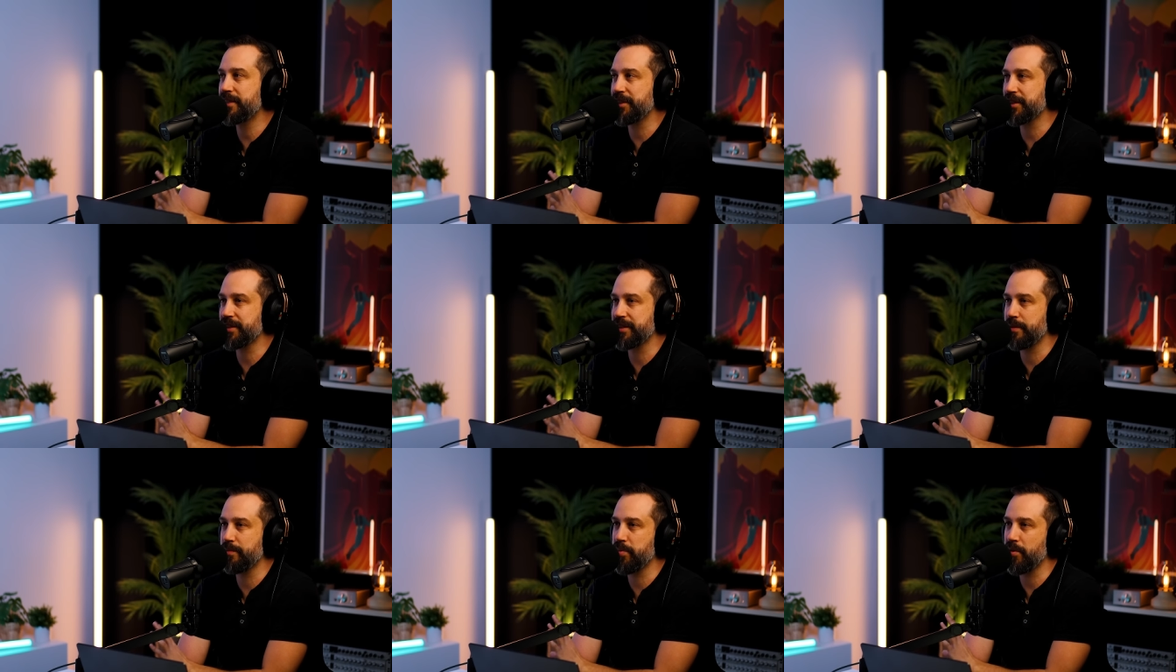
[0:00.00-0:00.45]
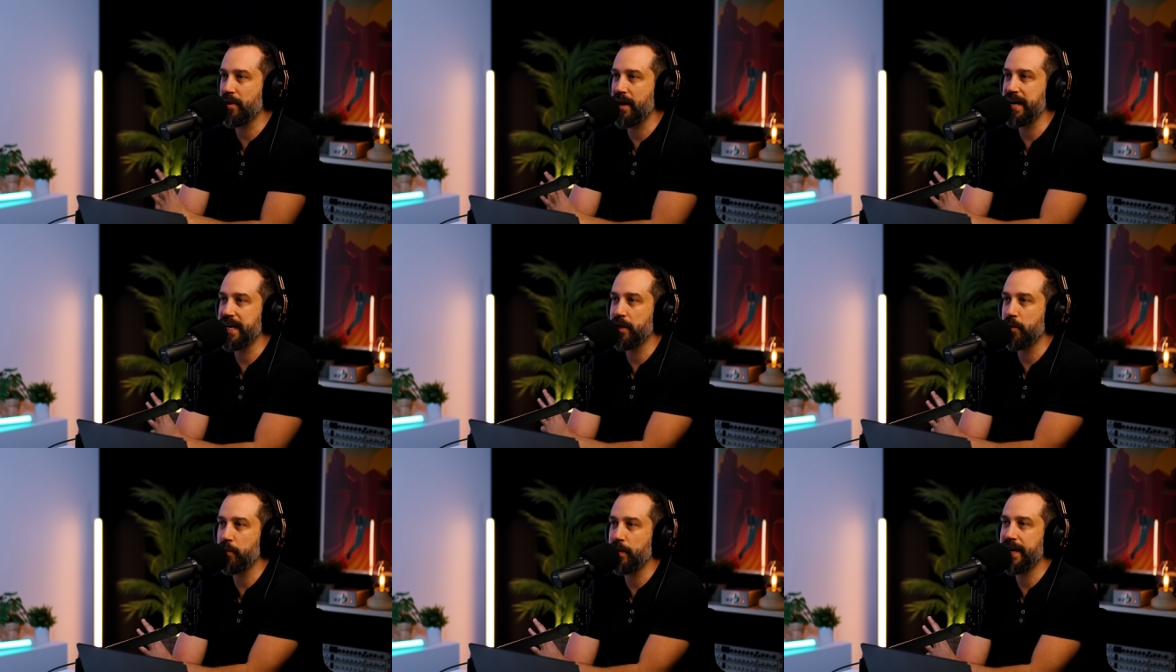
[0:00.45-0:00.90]
just a
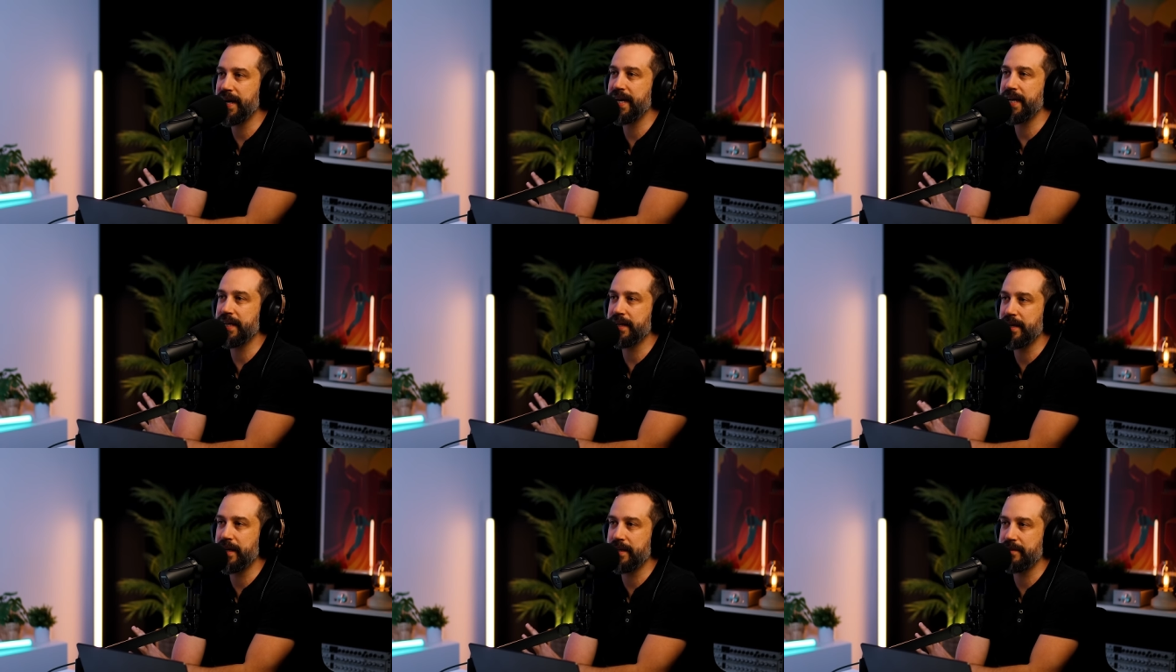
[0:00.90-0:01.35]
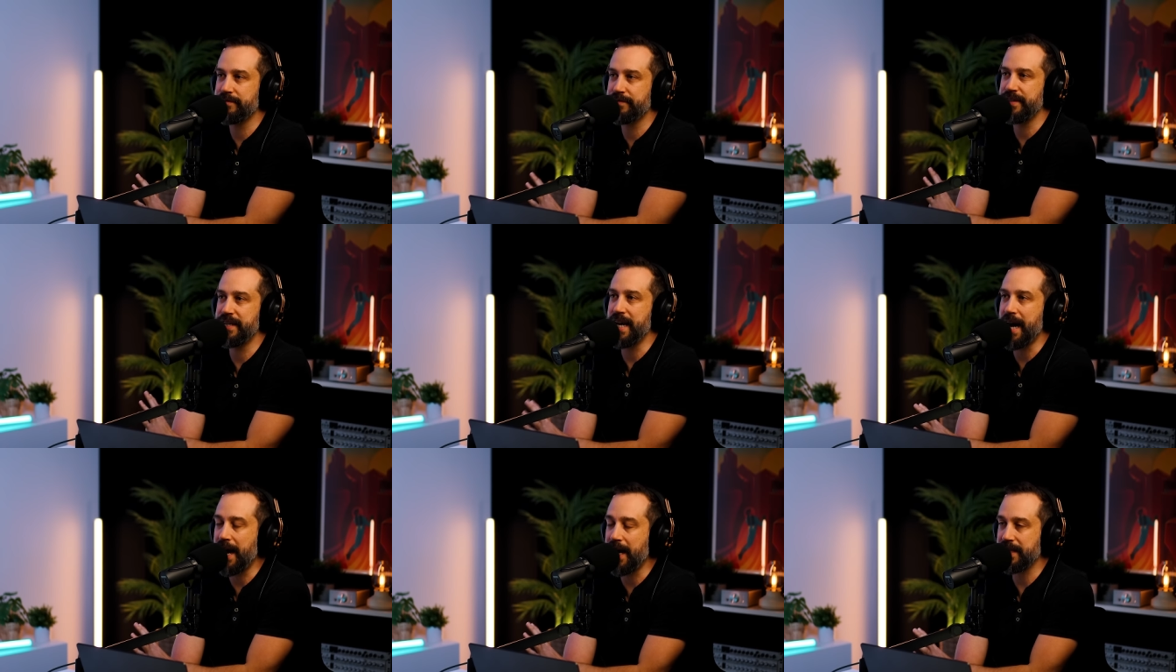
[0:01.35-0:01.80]
breakaway kind of
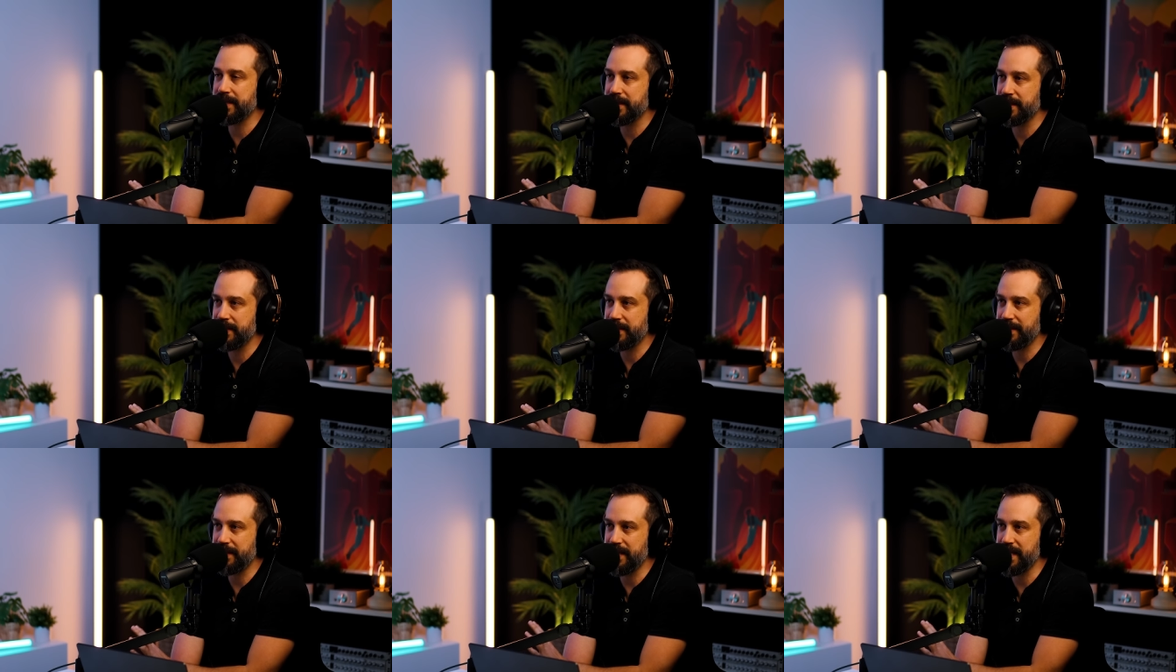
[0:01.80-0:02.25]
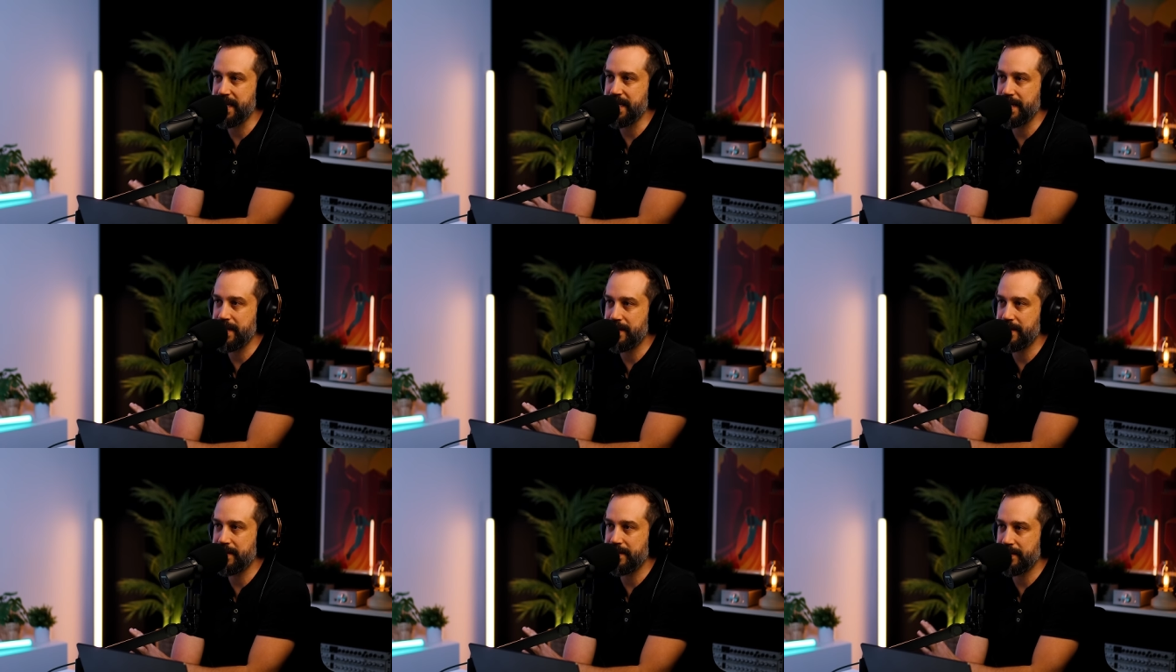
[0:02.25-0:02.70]
nut
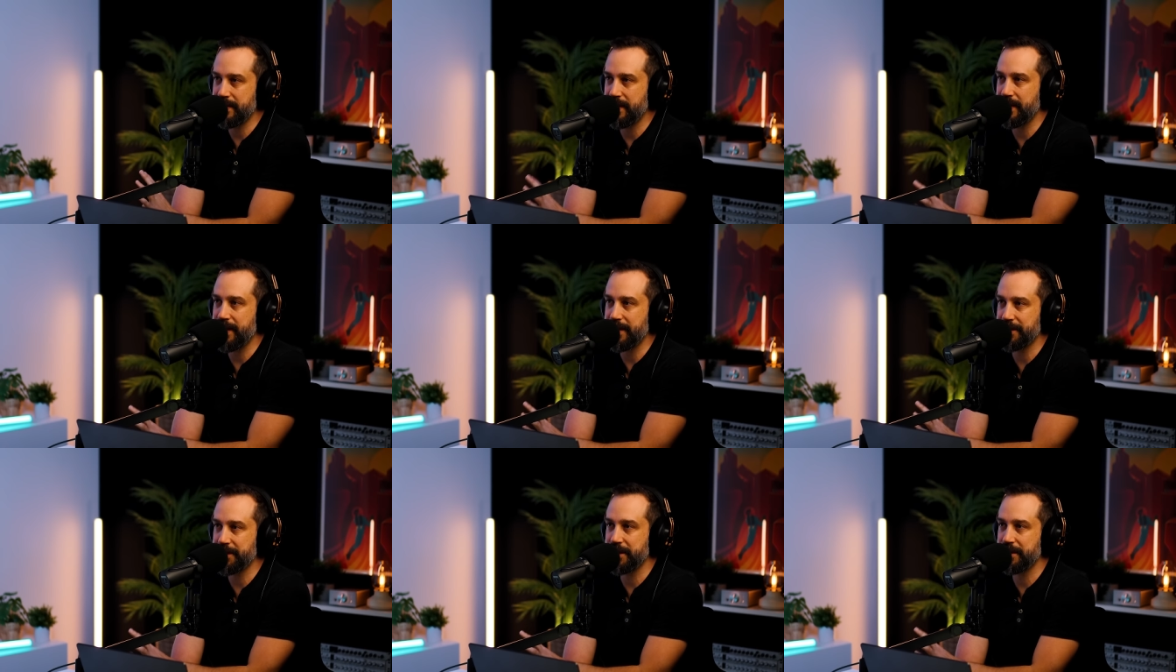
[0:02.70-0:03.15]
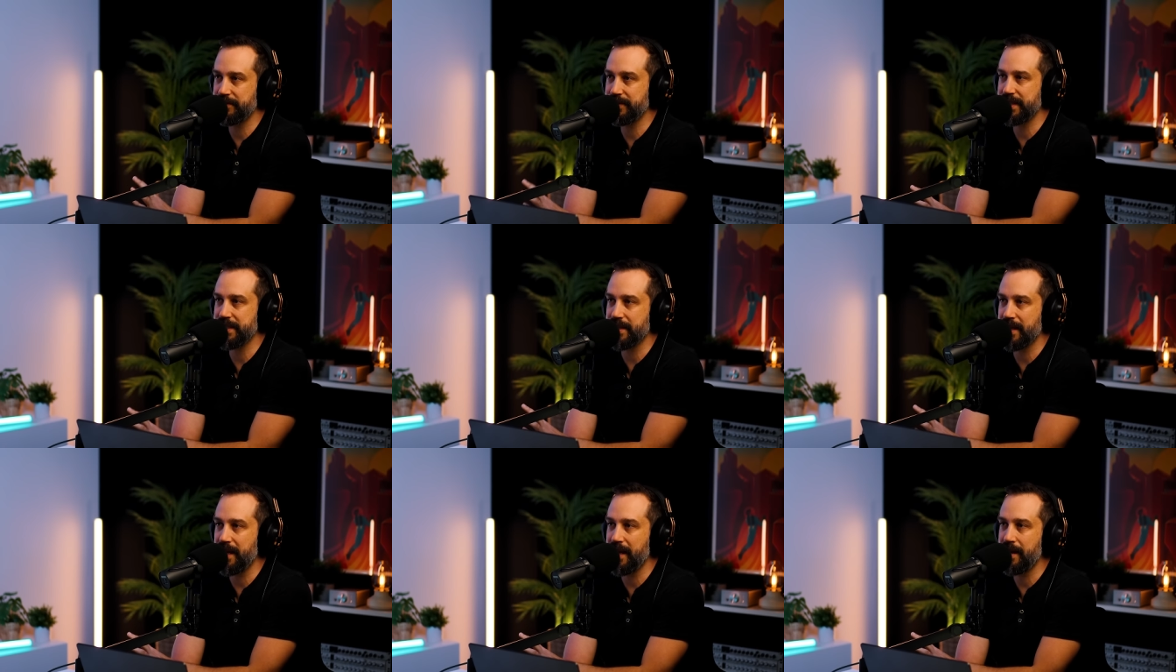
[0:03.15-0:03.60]
in the Nation of
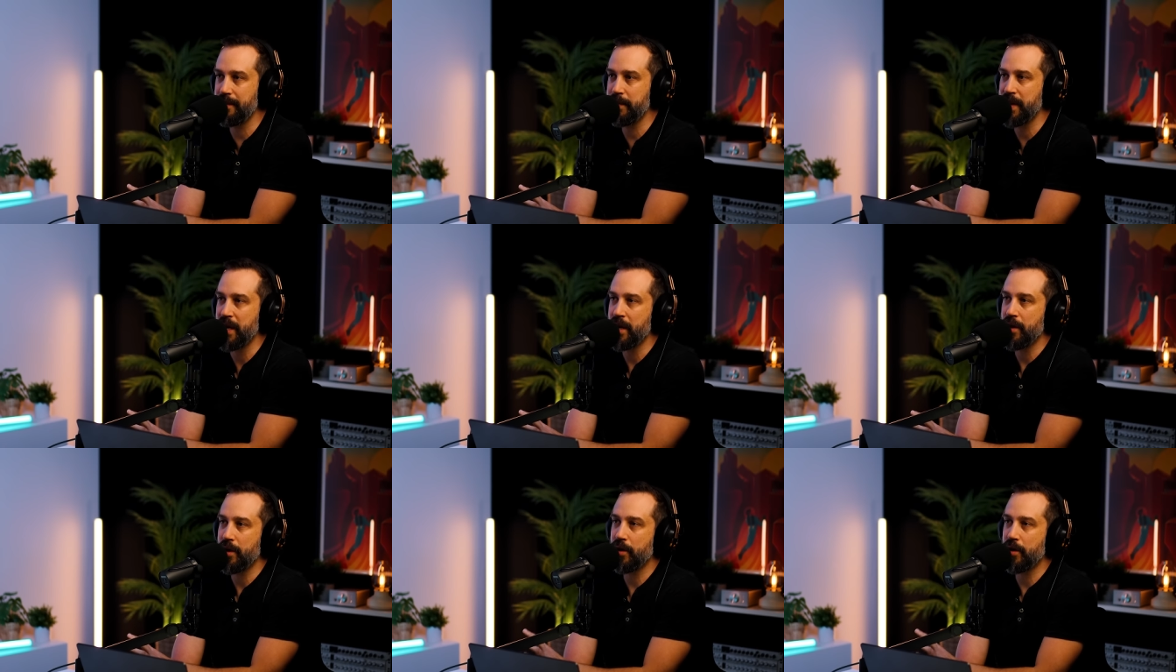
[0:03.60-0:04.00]
Islam,